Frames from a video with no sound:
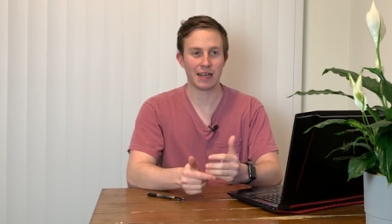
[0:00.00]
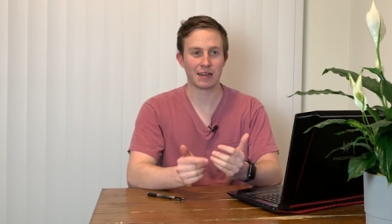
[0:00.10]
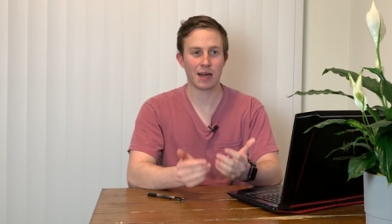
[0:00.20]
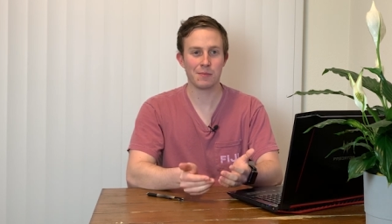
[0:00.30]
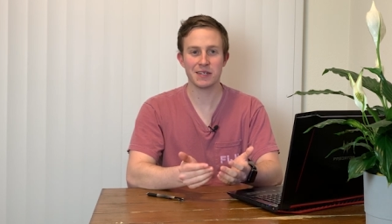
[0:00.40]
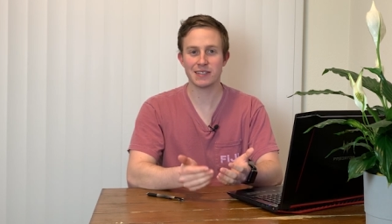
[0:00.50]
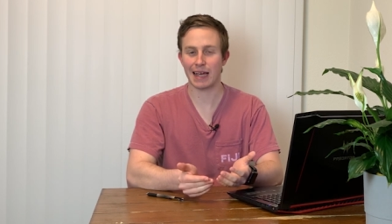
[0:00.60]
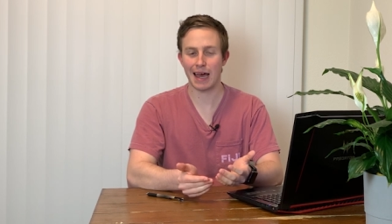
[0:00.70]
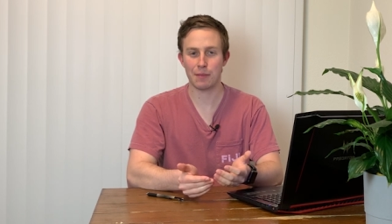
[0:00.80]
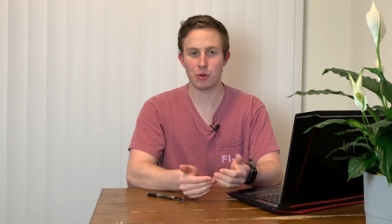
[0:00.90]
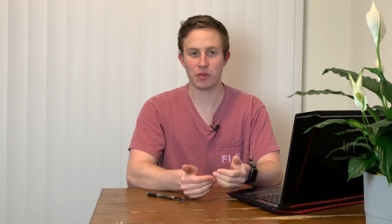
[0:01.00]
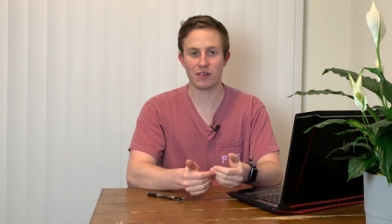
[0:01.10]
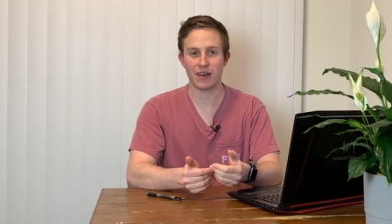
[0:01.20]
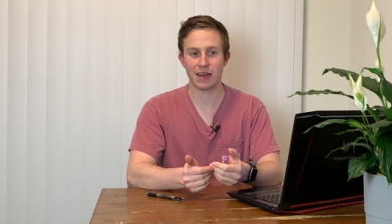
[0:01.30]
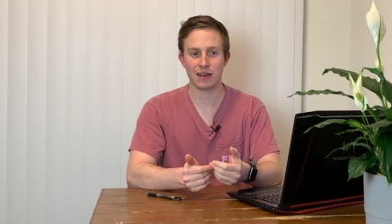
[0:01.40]
And companies like Apple that
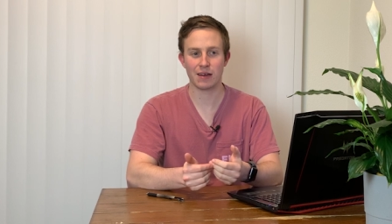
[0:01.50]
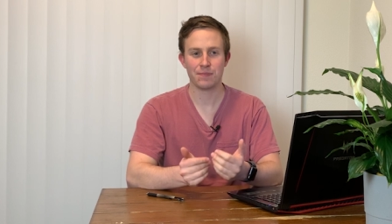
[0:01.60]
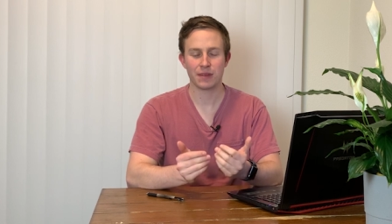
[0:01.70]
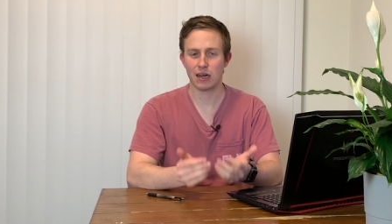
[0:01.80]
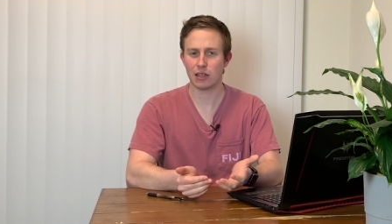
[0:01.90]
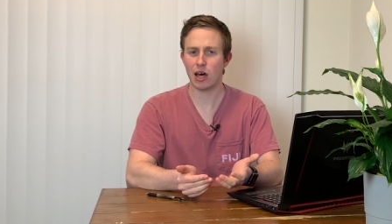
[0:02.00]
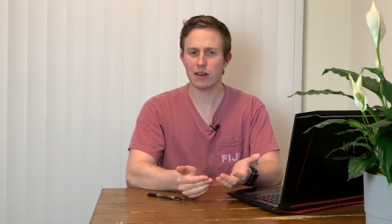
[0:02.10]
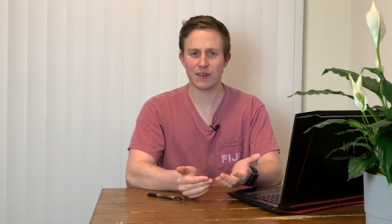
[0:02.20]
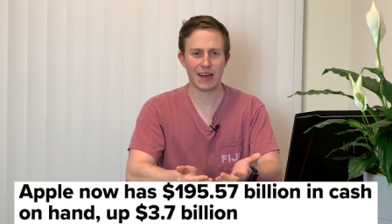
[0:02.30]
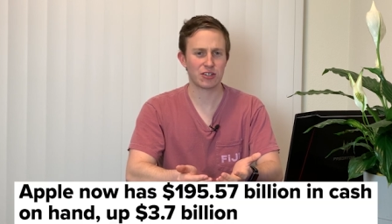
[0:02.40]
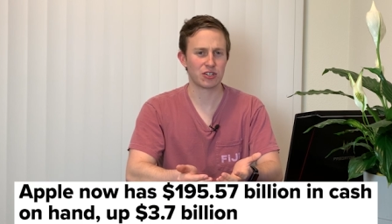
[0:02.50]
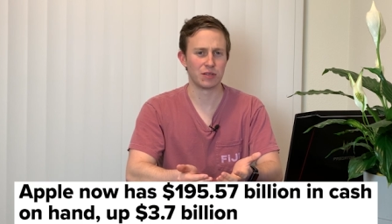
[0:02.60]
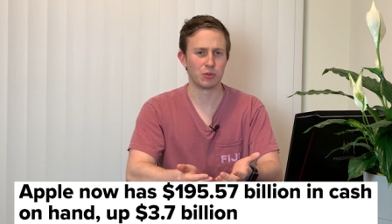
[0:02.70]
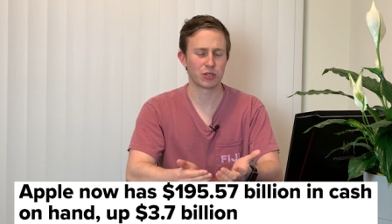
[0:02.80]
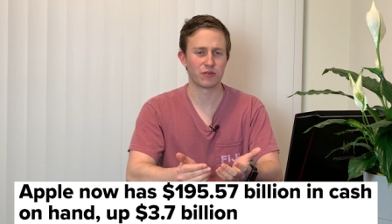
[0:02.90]
have had a lot of cash on
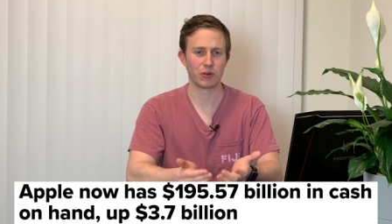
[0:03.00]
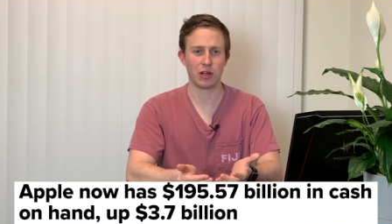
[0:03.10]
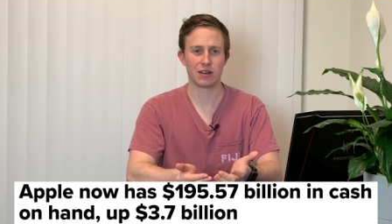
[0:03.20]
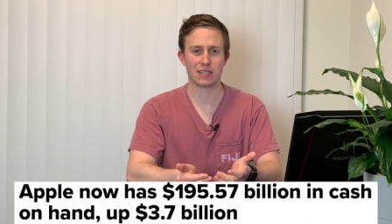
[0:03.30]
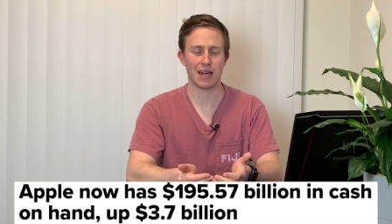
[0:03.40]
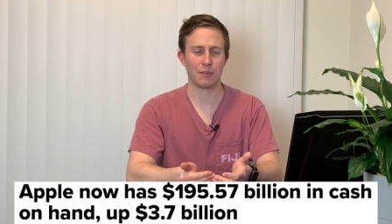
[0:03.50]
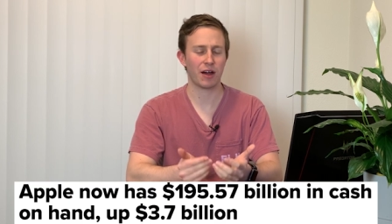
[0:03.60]
the books for a long time